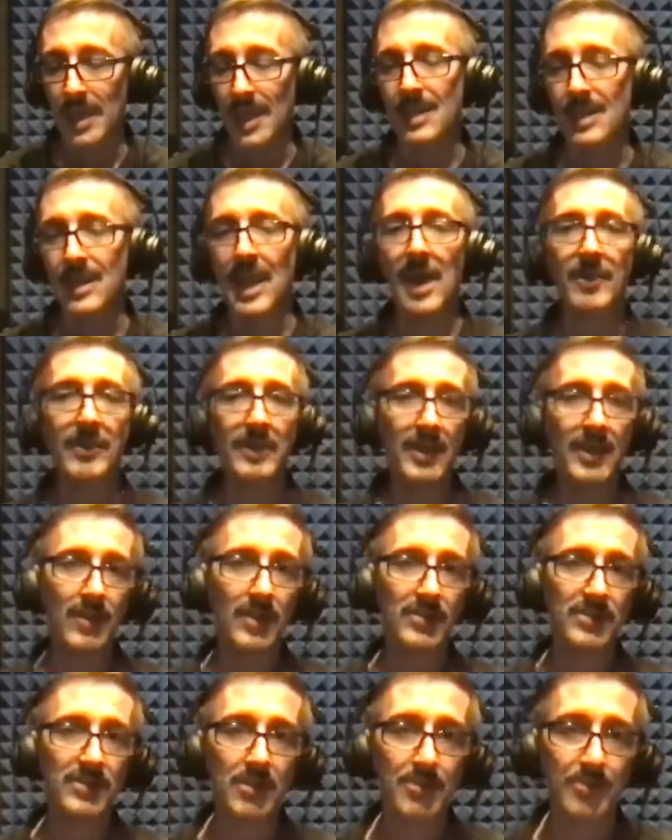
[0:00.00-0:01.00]
And now that I've
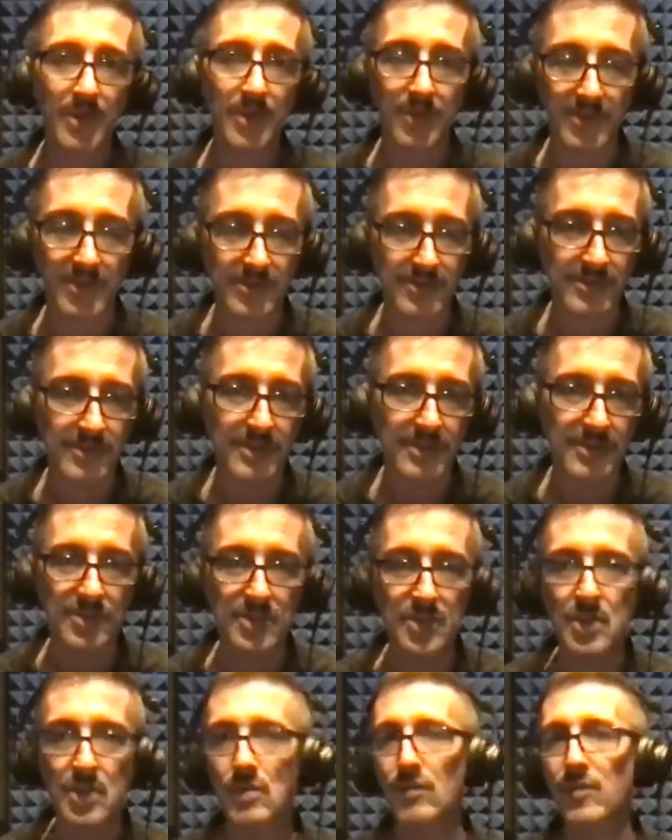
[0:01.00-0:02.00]
also built this
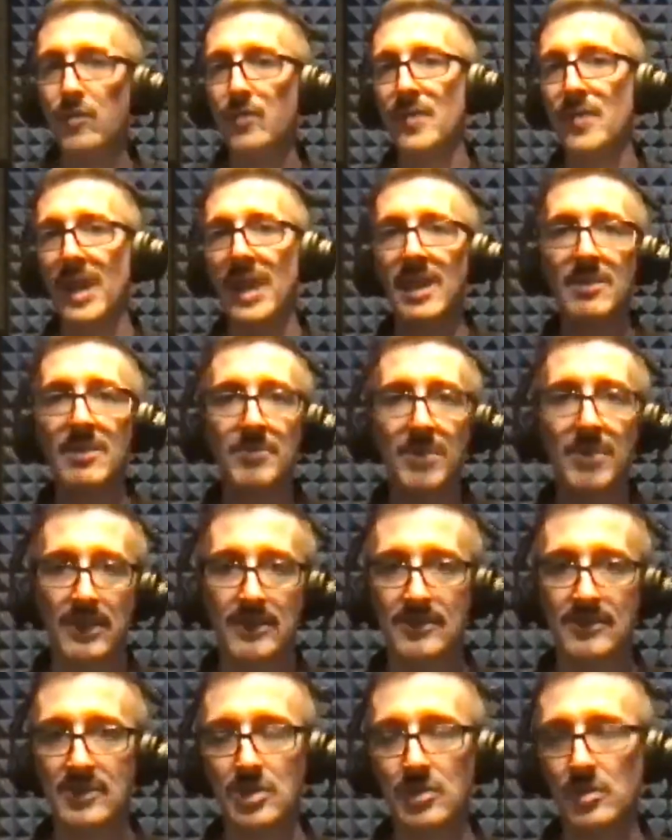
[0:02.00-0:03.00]
new fan
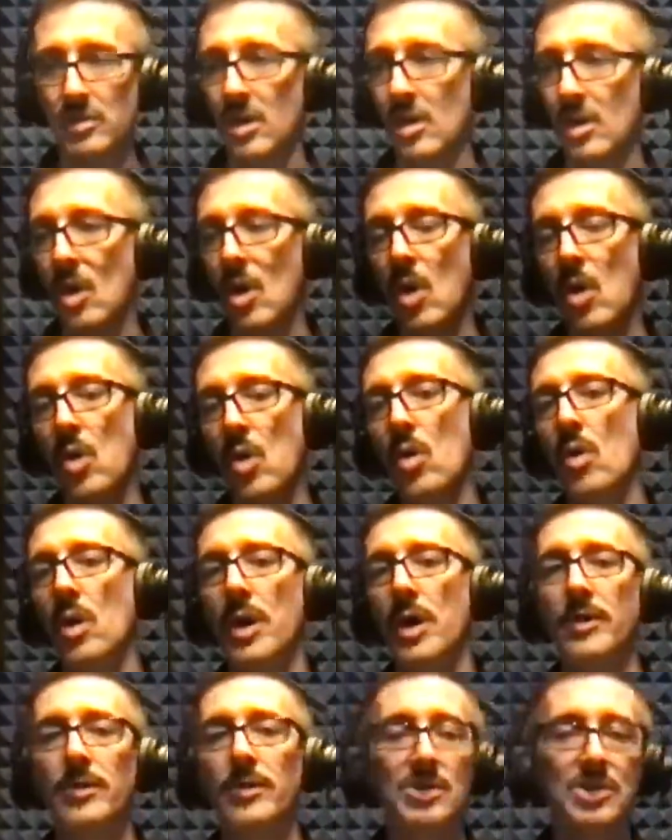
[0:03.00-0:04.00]
base to a whole
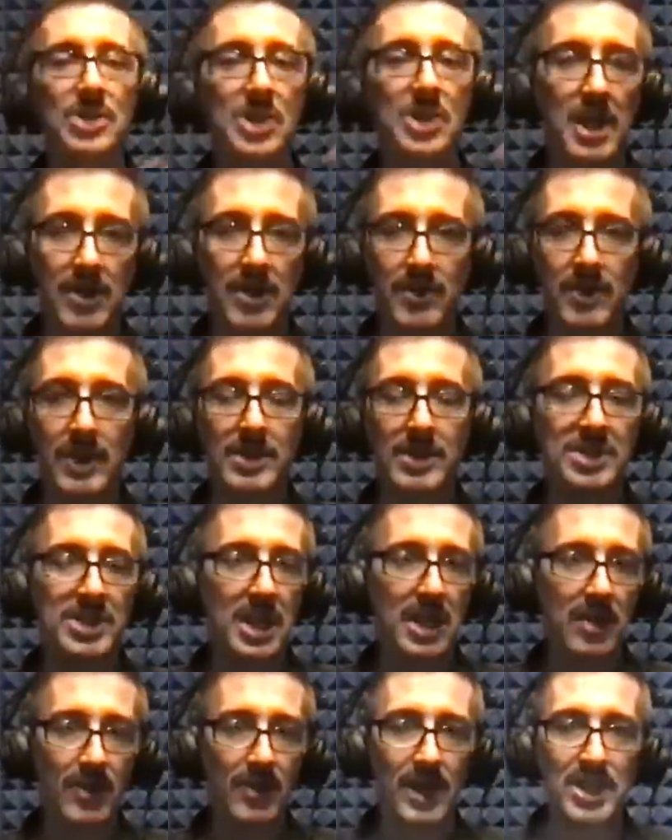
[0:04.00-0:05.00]
other genre and
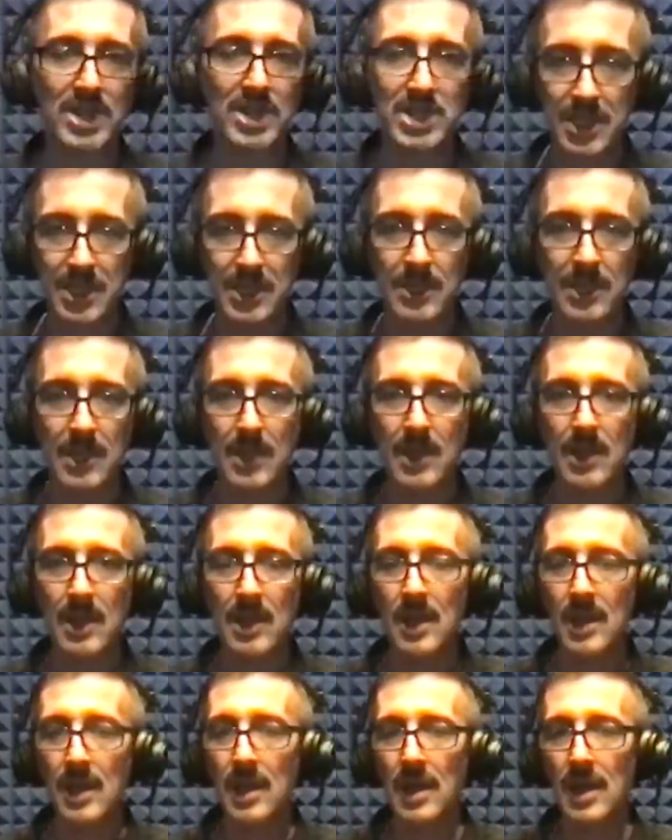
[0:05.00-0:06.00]
generation,
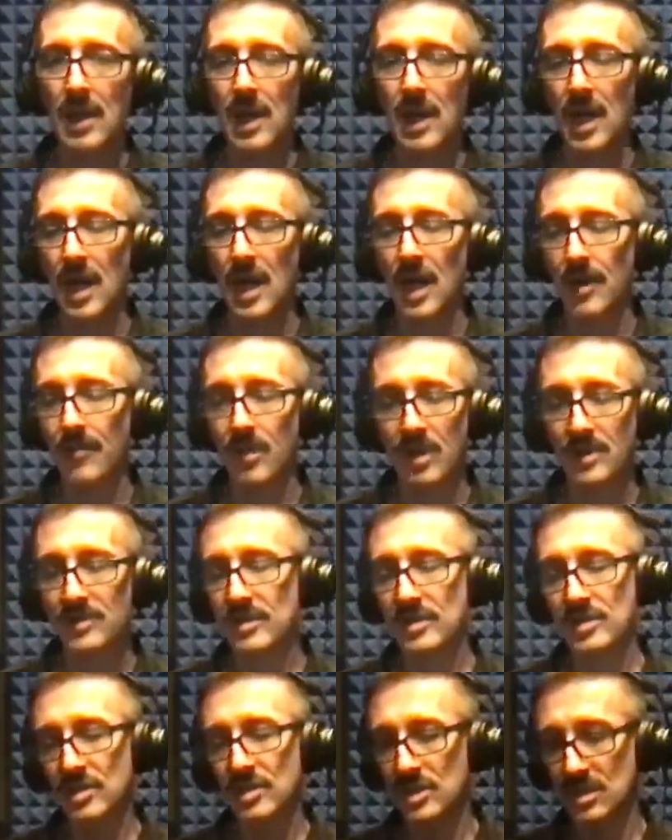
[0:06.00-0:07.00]
or
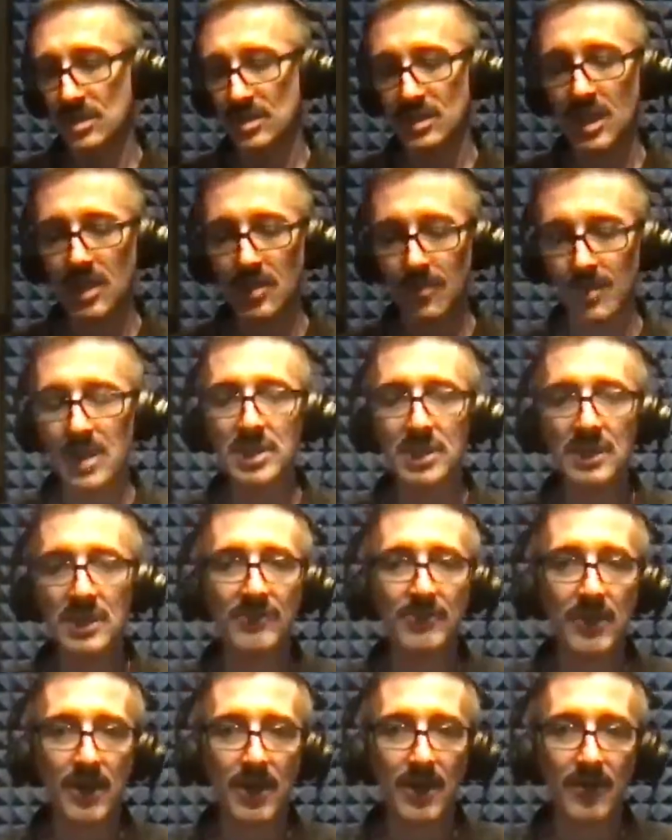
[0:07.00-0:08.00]
generation
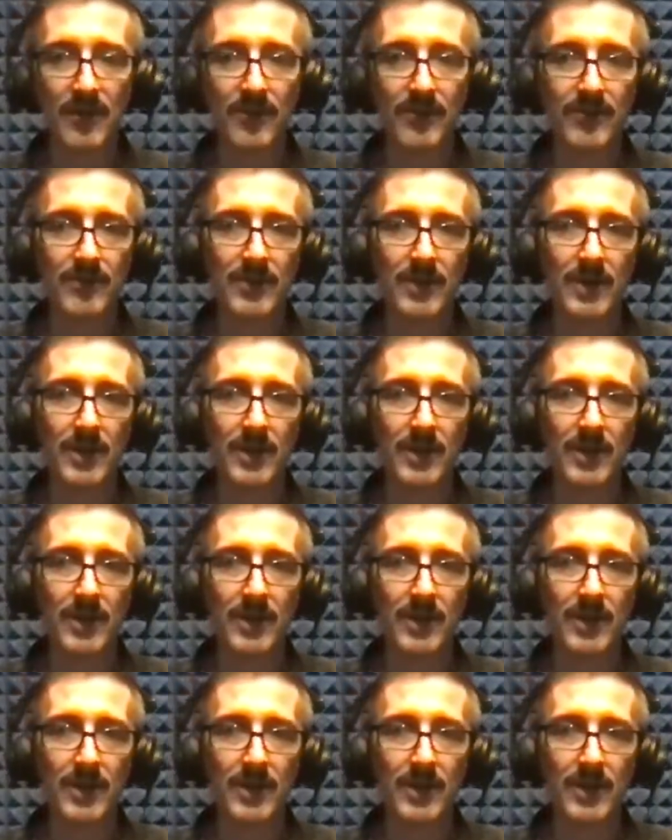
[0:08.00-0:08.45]
of